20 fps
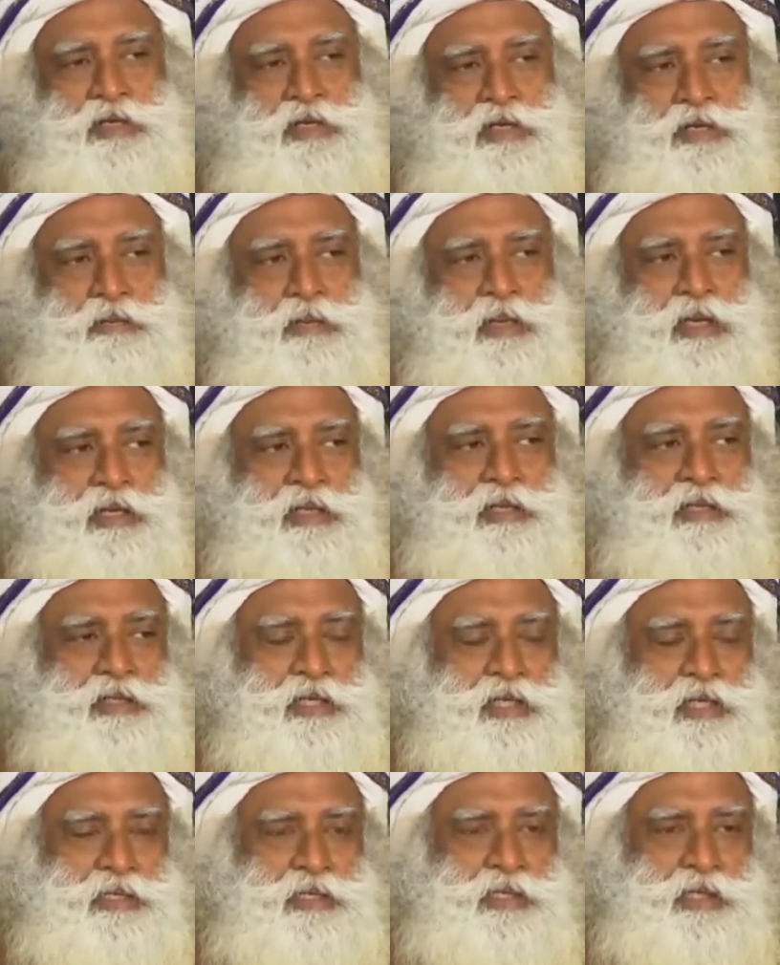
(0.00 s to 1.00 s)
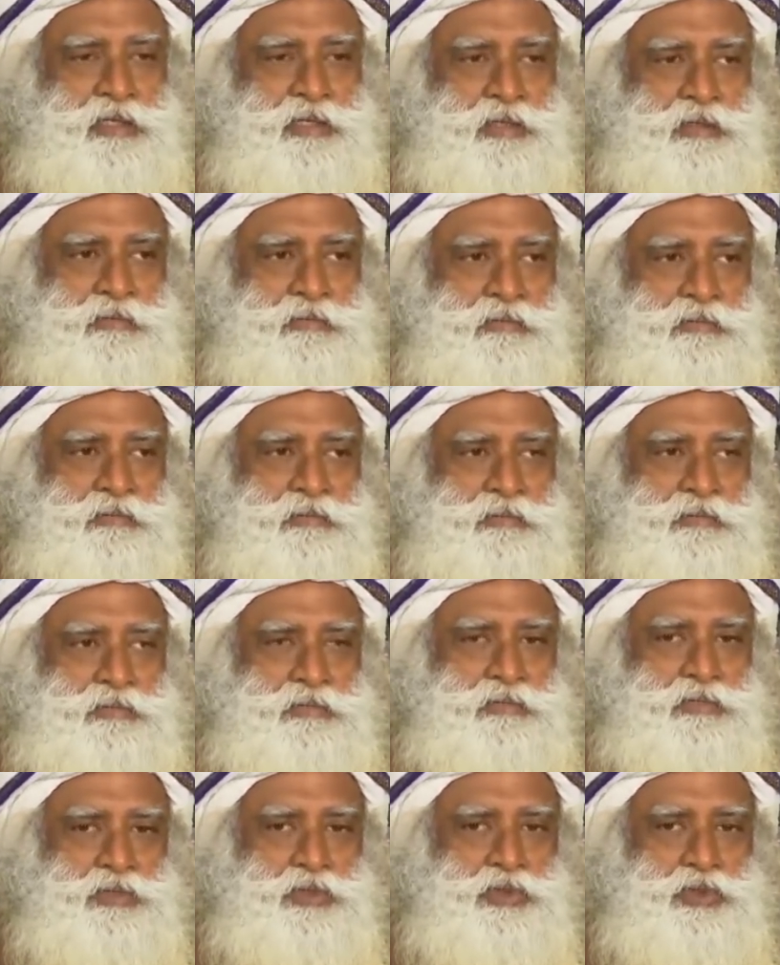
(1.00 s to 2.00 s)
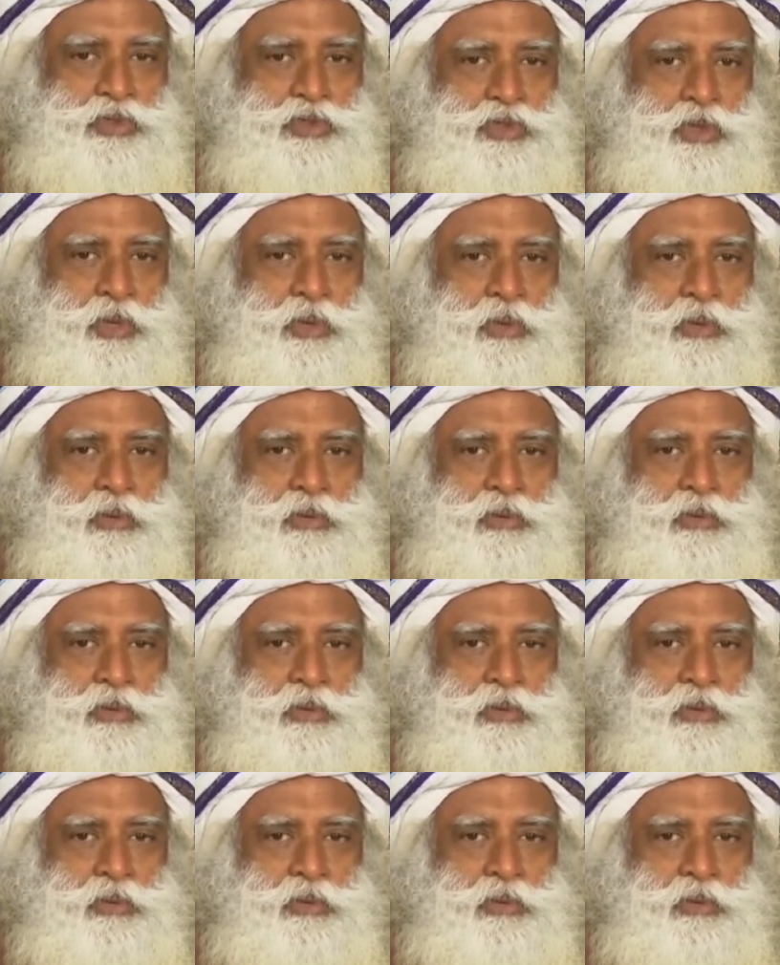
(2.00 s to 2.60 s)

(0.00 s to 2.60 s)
and medical data to show